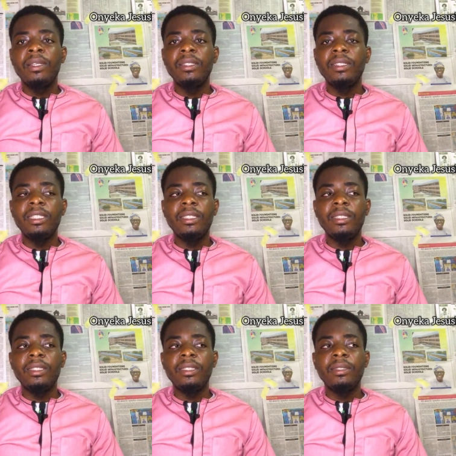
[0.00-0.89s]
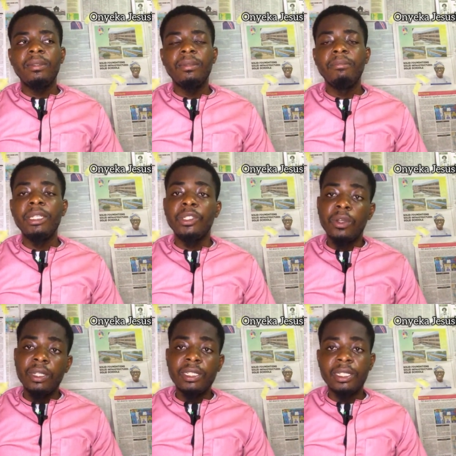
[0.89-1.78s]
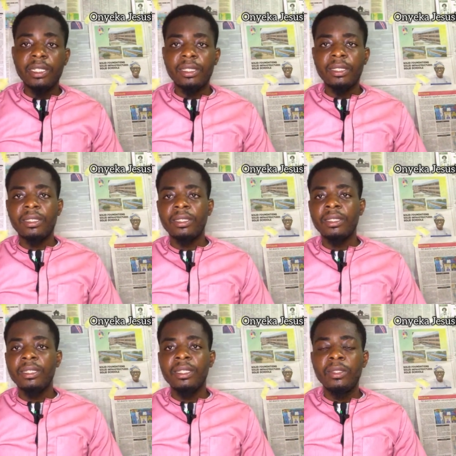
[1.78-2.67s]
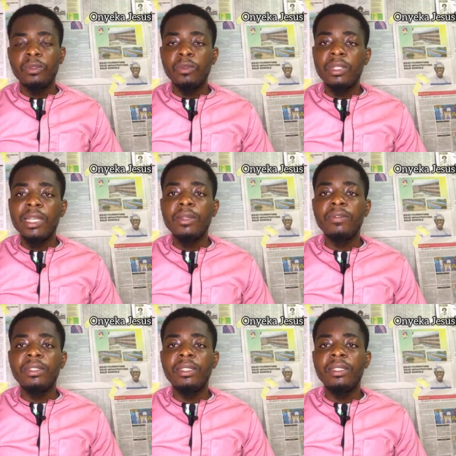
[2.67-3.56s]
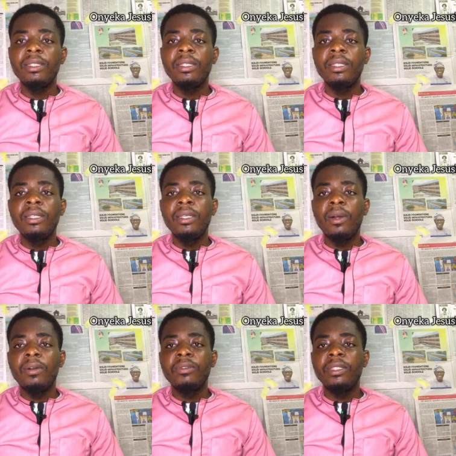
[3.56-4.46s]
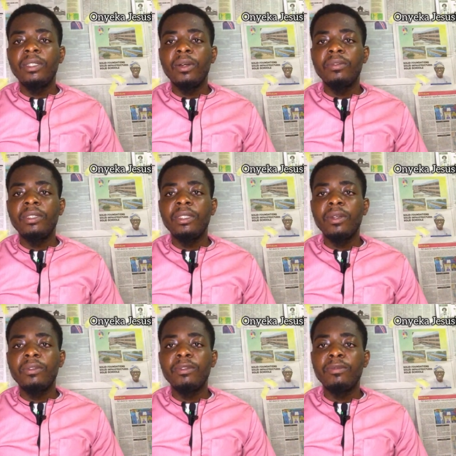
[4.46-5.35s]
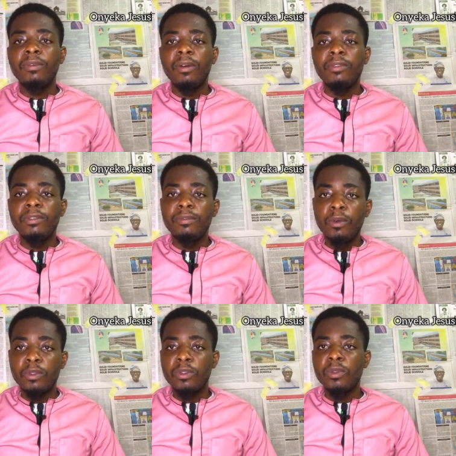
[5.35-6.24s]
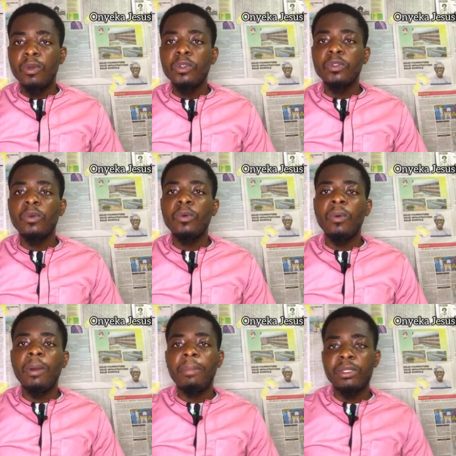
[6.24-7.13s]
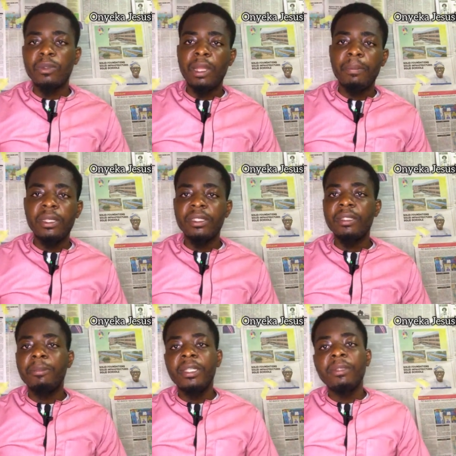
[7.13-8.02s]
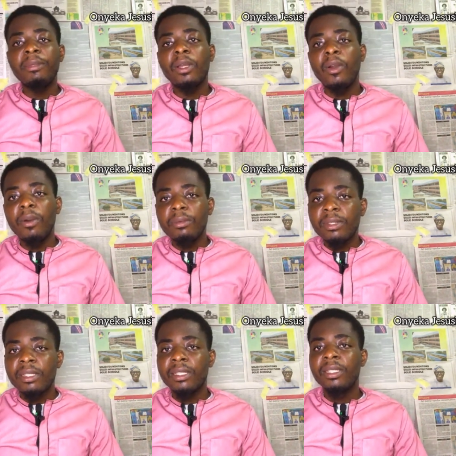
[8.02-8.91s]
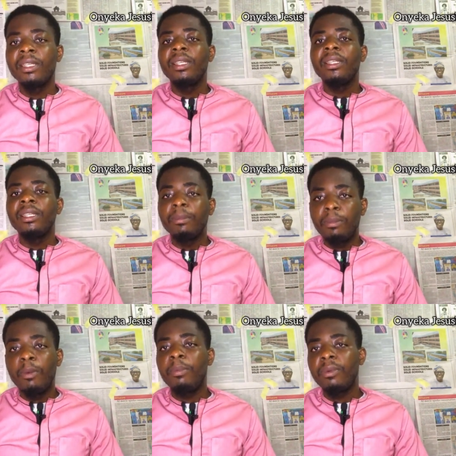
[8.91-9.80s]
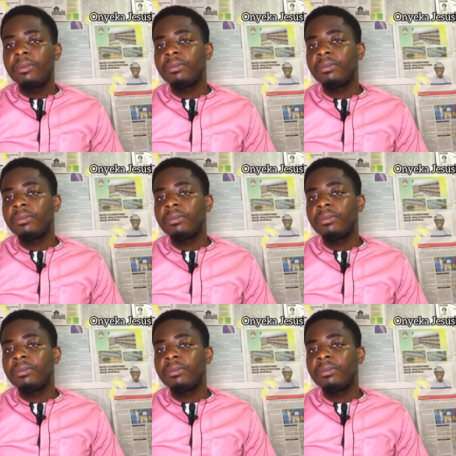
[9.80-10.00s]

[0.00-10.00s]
the majority, 2/3 of the vote goes to one particular person, the person becomes the pope.